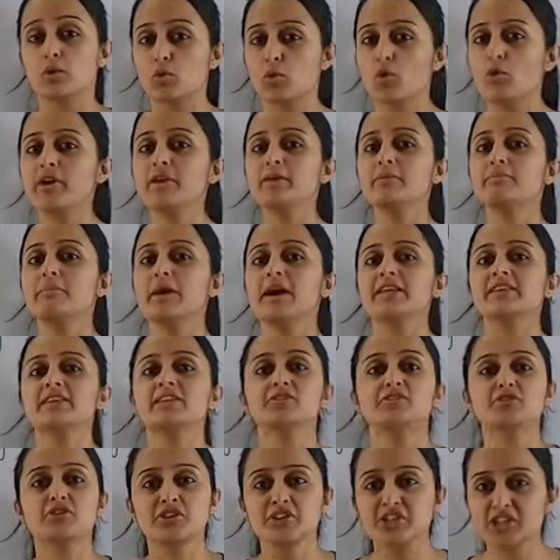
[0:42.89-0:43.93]
Going by
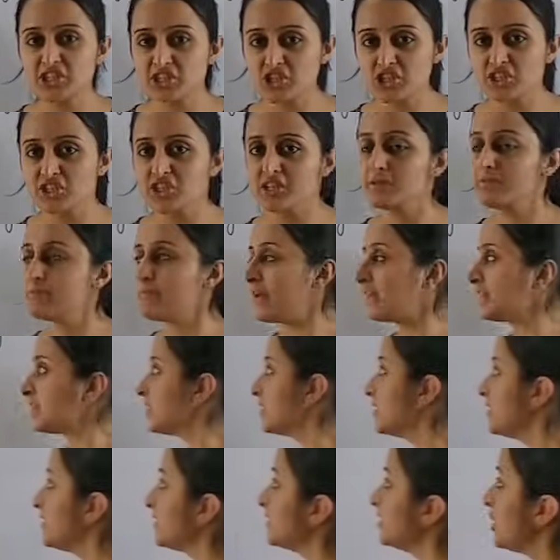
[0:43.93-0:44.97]
the traditional
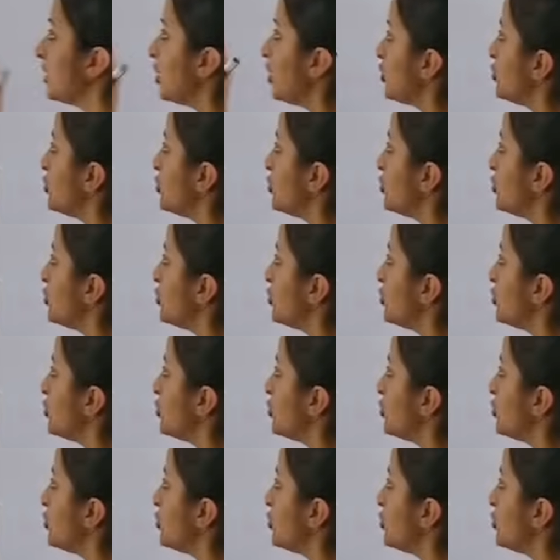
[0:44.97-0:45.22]
method,